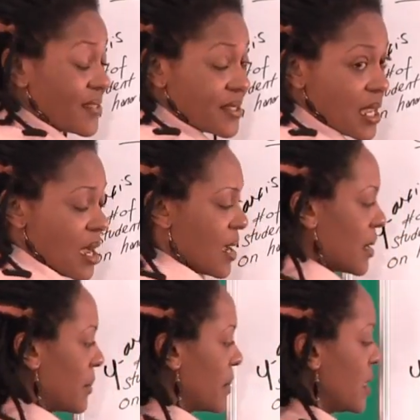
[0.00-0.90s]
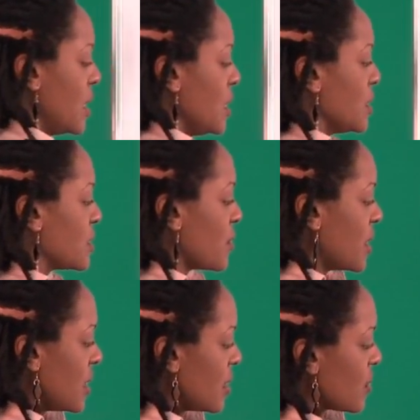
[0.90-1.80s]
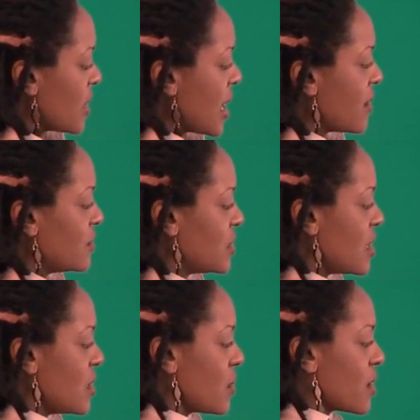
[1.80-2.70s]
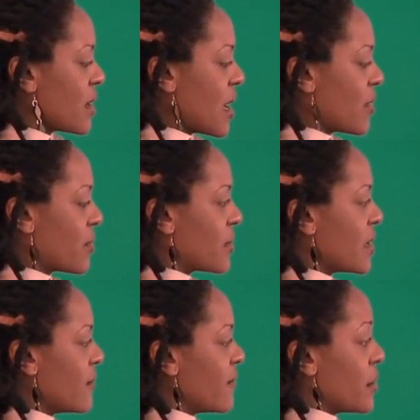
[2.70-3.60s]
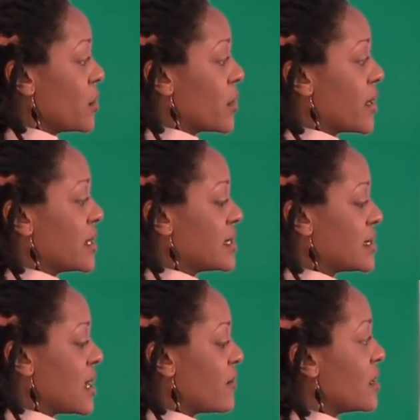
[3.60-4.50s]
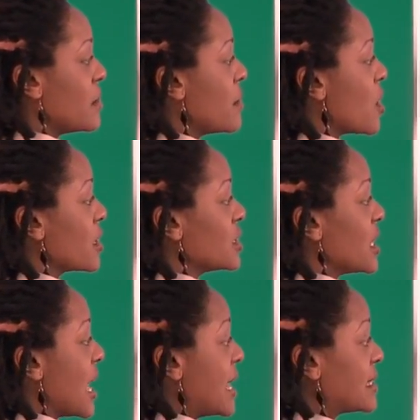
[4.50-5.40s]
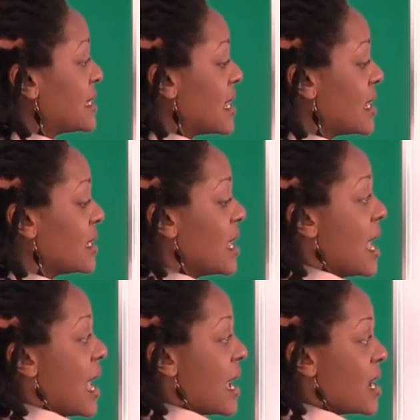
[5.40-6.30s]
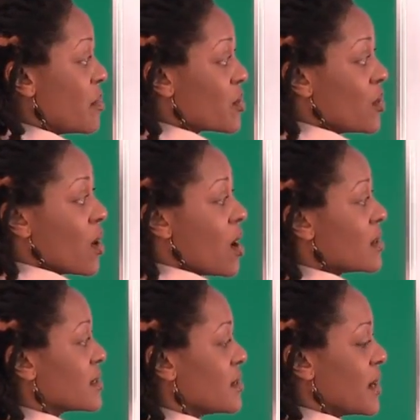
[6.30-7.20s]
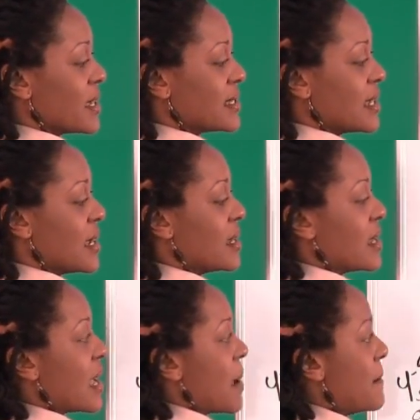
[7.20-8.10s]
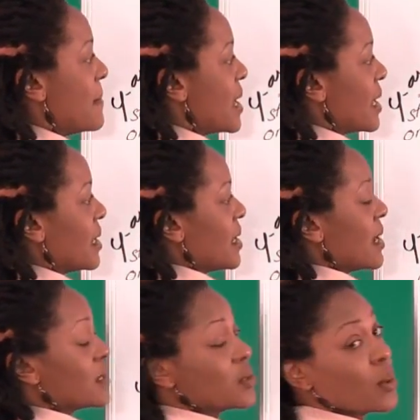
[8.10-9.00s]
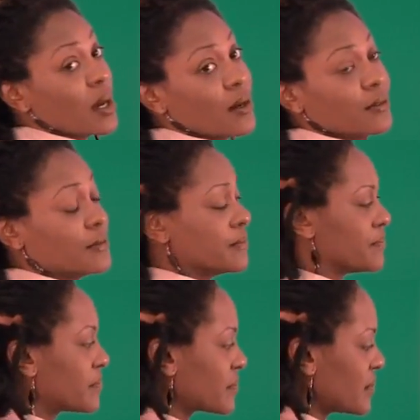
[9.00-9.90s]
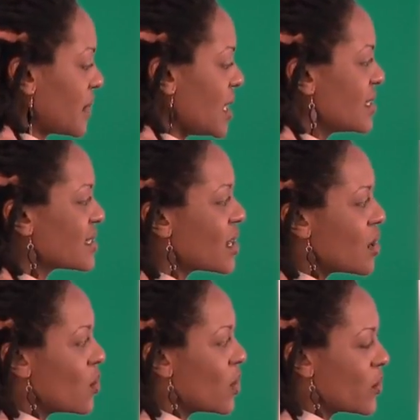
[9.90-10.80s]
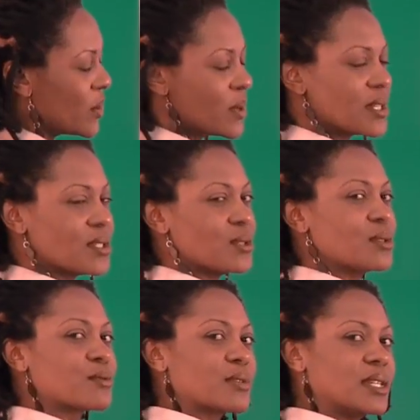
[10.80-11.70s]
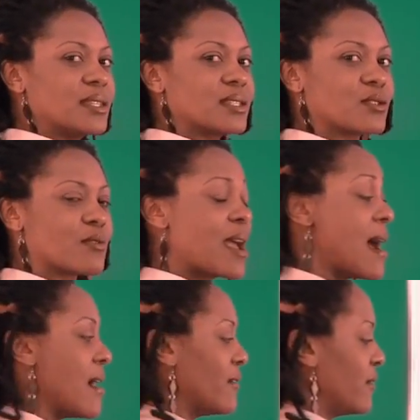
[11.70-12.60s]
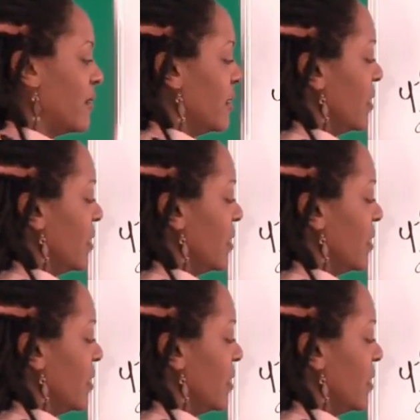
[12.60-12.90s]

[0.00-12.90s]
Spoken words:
of time. So here we have January at 3, February at 7, March at 10, April also at 10, and May at 12. So what we want to do to read this graph